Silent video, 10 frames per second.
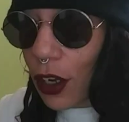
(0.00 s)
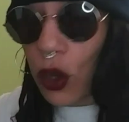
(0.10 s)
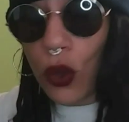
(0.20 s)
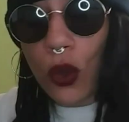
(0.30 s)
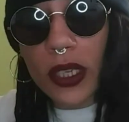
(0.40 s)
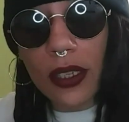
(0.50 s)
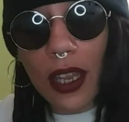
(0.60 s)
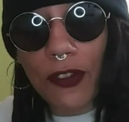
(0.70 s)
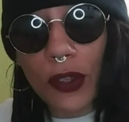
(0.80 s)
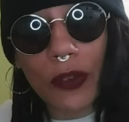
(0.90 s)
Lou is
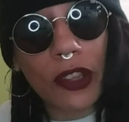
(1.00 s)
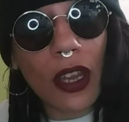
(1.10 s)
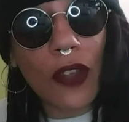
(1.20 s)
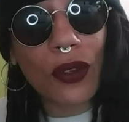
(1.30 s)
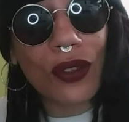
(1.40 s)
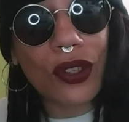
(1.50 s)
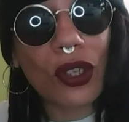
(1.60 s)
left with the others.